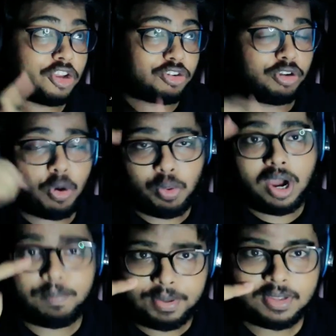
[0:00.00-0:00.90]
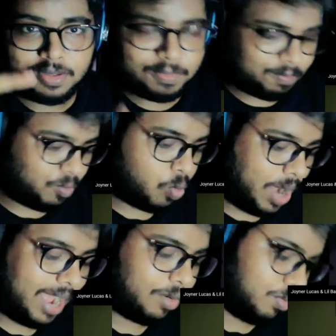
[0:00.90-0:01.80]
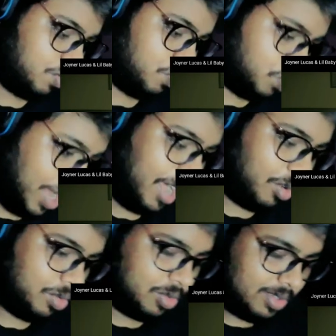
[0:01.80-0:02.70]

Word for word: to go up. Wow. Wow.